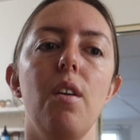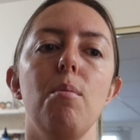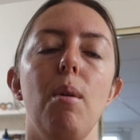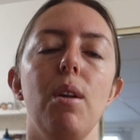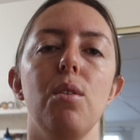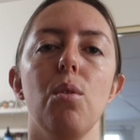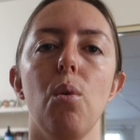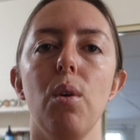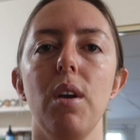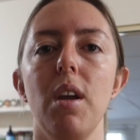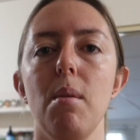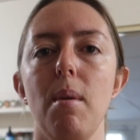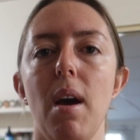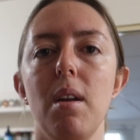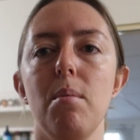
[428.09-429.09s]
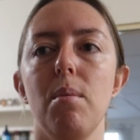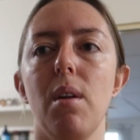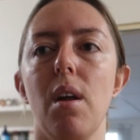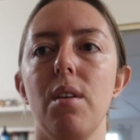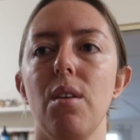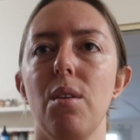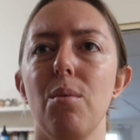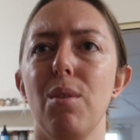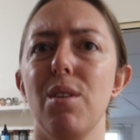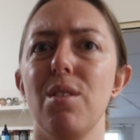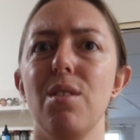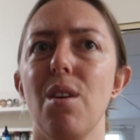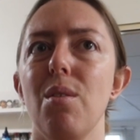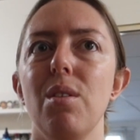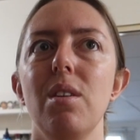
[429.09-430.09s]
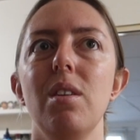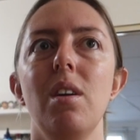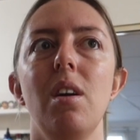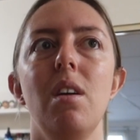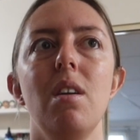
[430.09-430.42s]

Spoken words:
don't mind talking about it, but I don't want to show it.